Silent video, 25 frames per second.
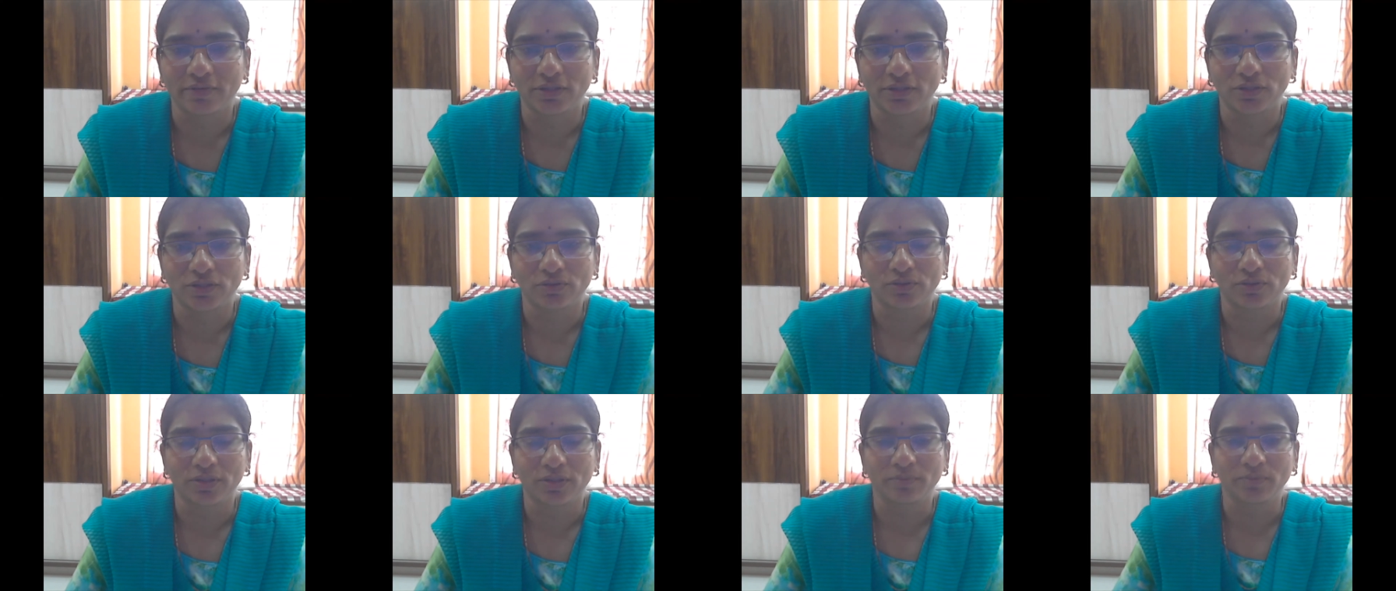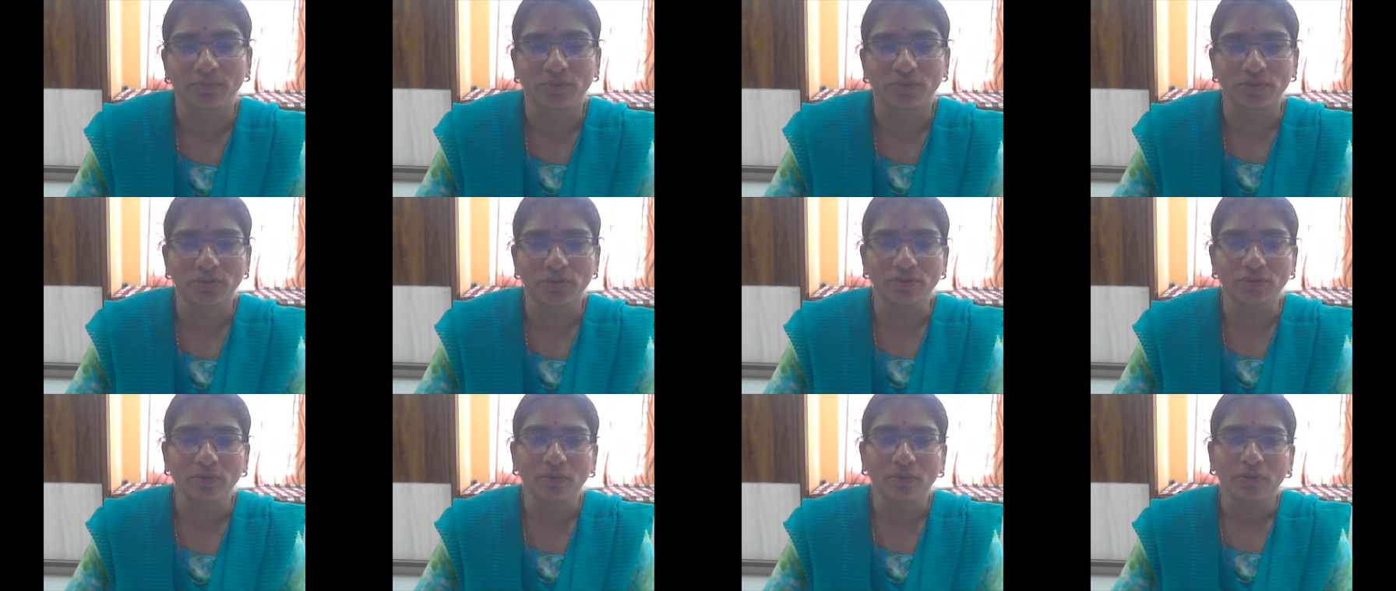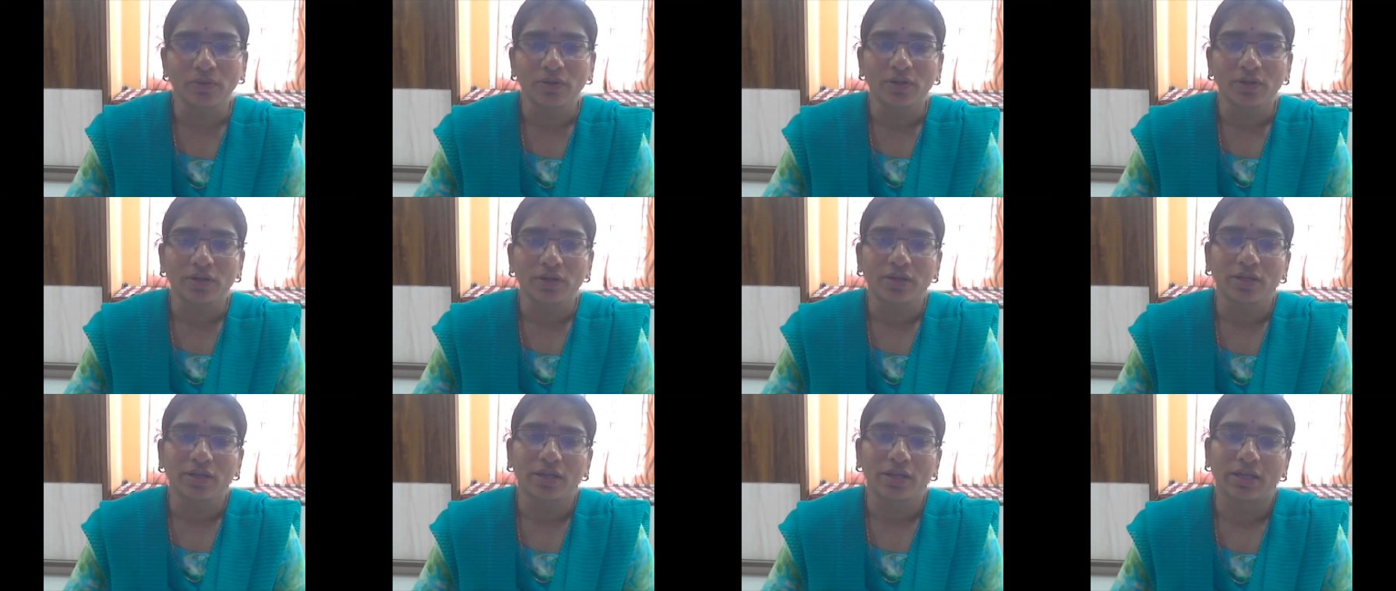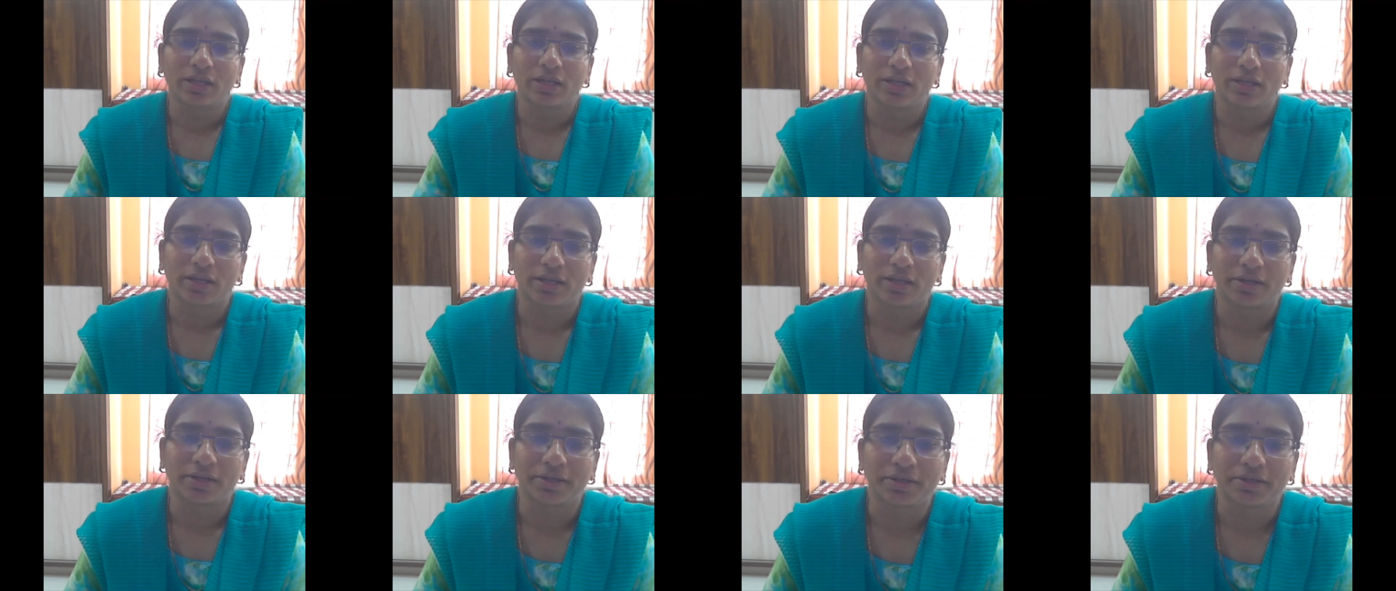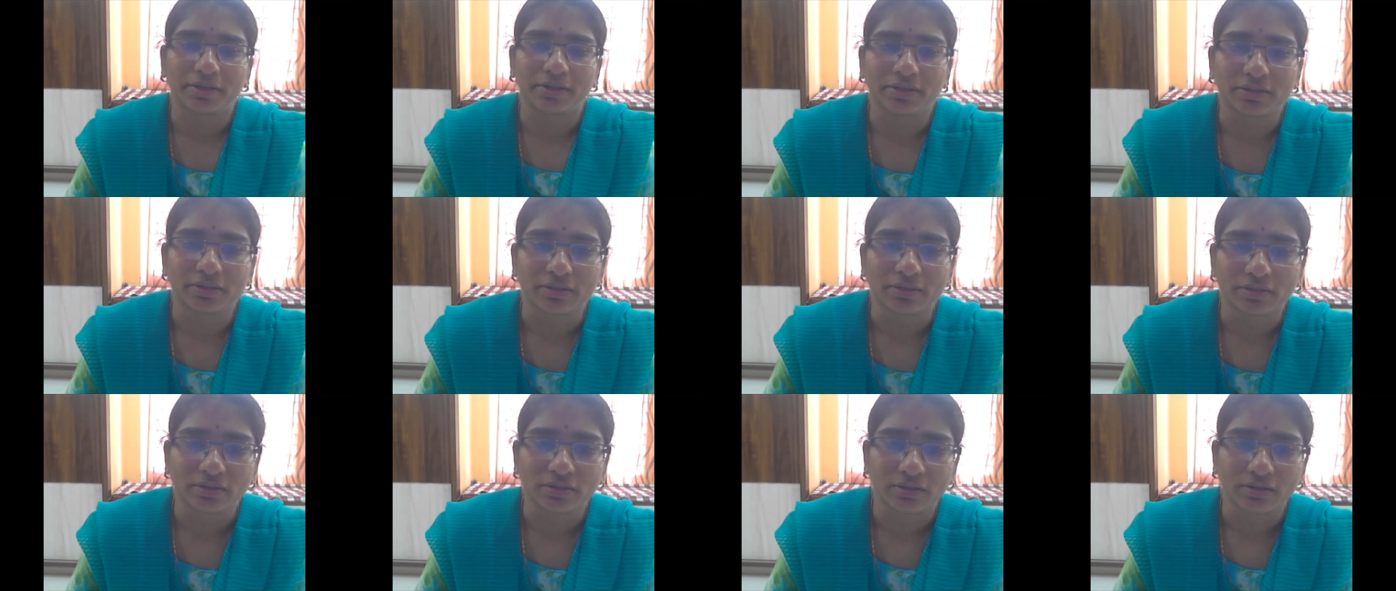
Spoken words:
show them to you. And